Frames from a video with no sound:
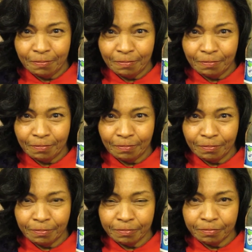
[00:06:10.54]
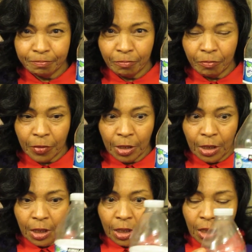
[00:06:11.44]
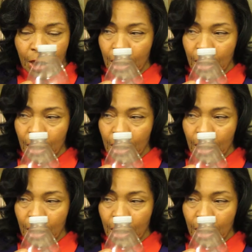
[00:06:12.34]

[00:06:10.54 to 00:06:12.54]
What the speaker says: Nobody speaks.